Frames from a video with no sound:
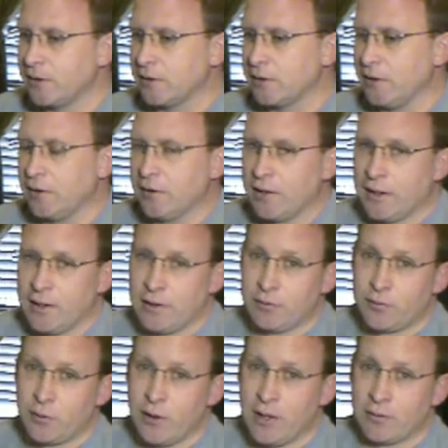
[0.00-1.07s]

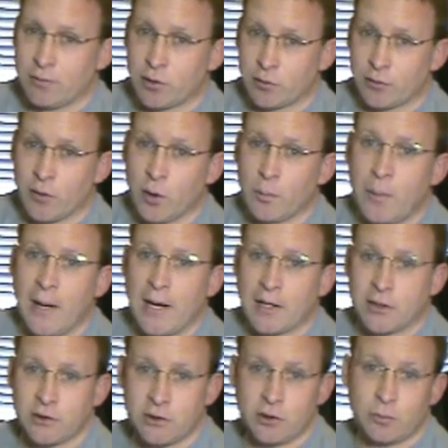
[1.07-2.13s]
if you have their phone
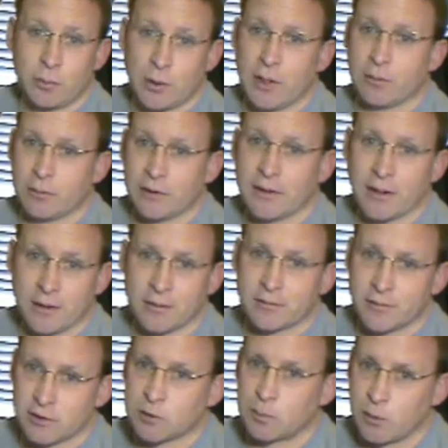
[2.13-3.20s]
package, you probably
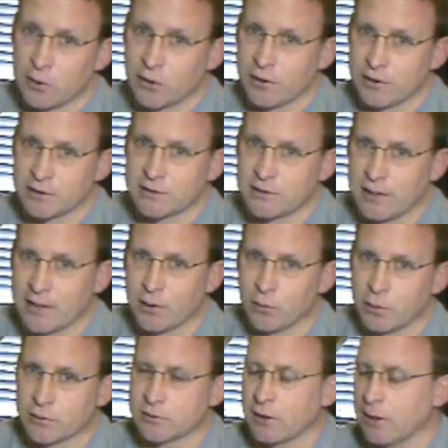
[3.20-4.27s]
have experienced that at
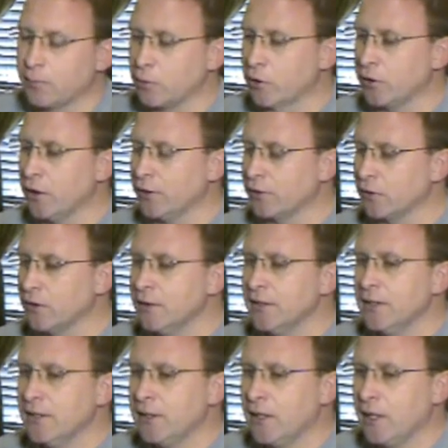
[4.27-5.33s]
one time or another.
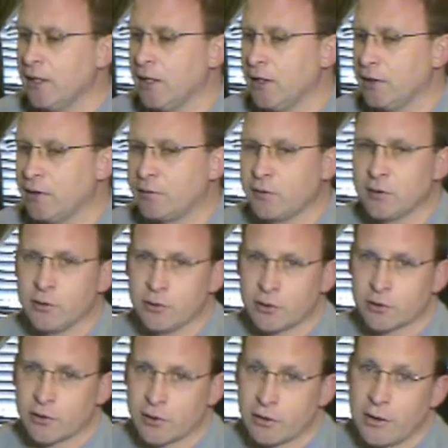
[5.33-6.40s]
If you lose
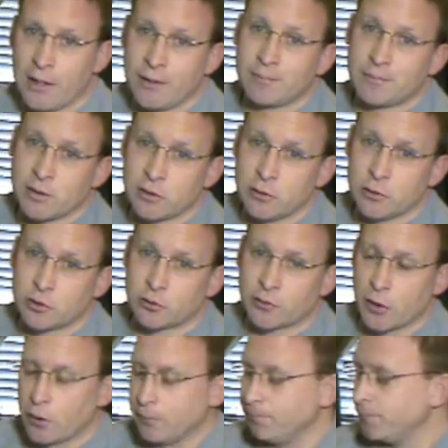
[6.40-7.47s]
your internet, you lose your
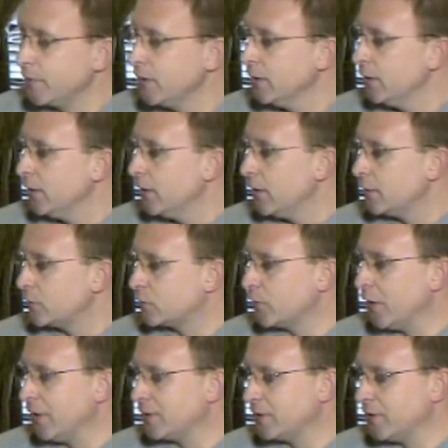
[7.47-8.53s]
phone. So
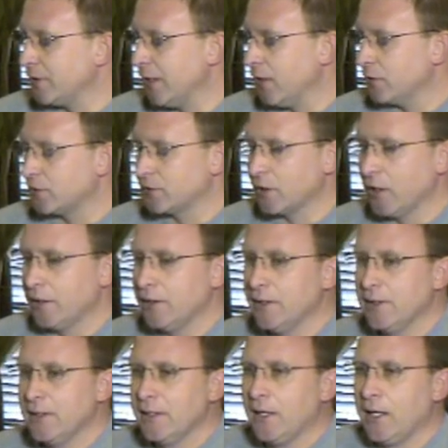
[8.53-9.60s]
that's the downside.
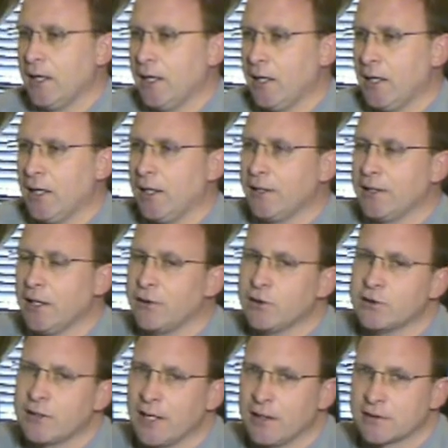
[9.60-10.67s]

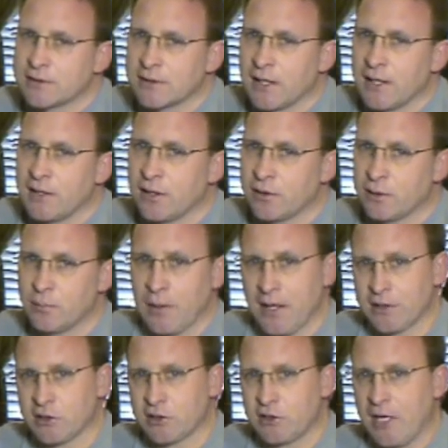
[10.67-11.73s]
Another downside of the
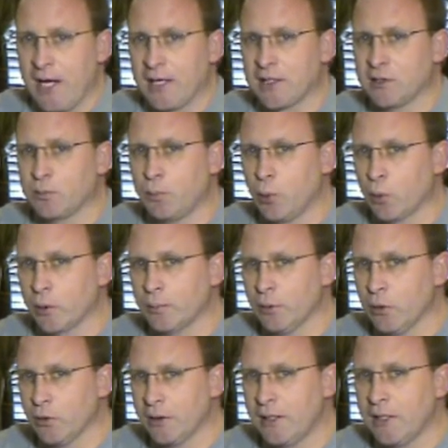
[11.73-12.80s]
Magicjack is
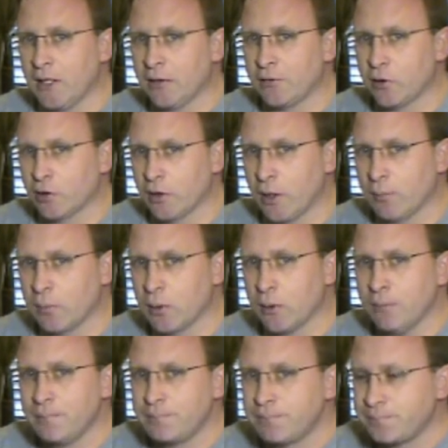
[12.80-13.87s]
portability of your number.